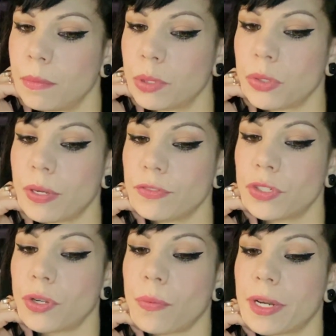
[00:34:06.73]
but you have to
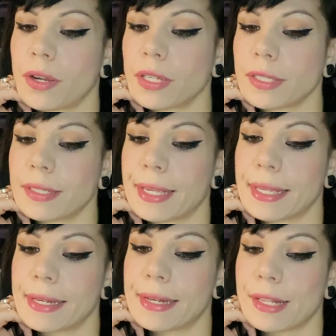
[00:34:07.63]
know when not to take
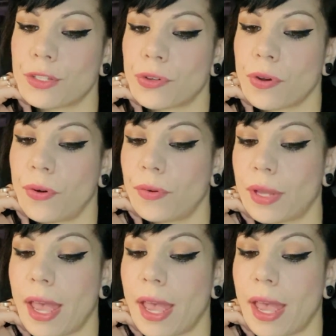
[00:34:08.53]
it in as your own